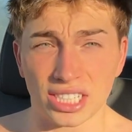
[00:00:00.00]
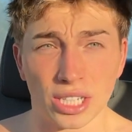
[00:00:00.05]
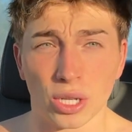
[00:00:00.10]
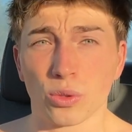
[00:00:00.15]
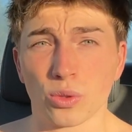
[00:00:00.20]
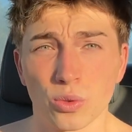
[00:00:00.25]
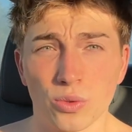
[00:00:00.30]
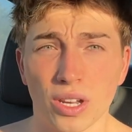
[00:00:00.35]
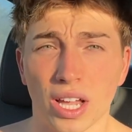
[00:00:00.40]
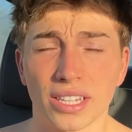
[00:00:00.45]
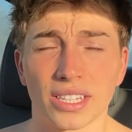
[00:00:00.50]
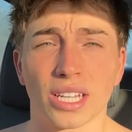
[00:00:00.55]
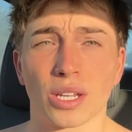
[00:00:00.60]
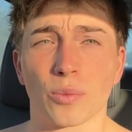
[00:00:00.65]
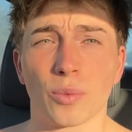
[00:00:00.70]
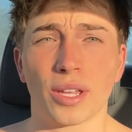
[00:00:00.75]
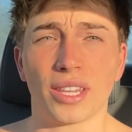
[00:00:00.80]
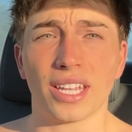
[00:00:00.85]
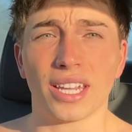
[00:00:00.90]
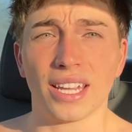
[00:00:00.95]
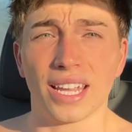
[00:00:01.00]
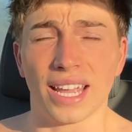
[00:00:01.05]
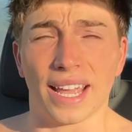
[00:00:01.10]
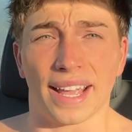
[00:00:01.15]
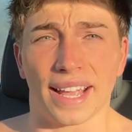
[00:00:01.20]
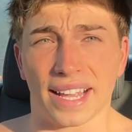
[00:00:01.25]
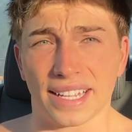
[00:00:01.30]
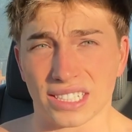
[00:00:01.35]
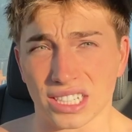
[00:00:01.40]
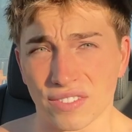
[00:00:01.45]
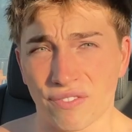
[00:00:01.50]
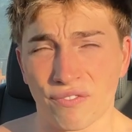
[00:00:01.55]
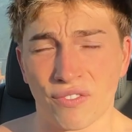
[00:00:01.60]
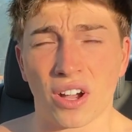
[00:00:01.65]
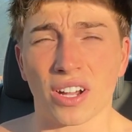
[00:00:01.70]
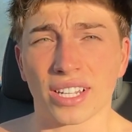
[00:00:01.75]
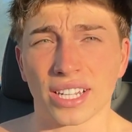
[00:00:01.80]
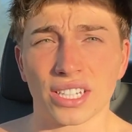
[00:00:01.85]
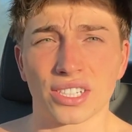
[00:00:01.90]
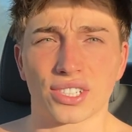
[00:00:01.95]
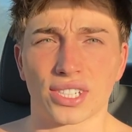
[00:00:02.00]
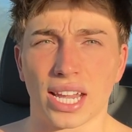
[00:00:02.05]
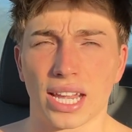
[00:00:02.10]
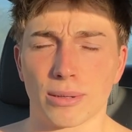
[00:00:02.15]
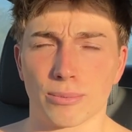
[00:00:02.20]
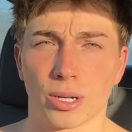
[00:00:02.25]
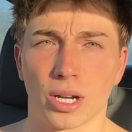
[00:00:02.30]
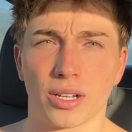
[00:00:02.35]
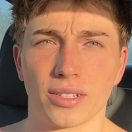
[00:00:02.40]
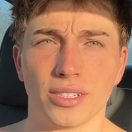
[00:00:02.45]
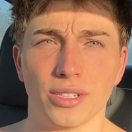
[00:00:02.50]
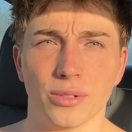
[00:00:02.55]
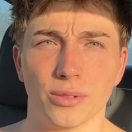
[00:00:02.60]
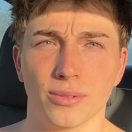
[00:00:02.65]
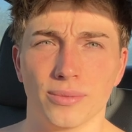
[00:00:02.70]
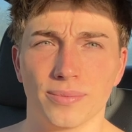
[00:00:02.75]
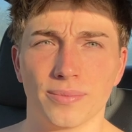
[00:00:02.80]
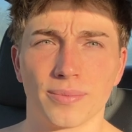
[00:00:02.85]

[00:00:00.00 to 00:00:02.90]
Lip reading: do nothing with it, is a fucking shame on you.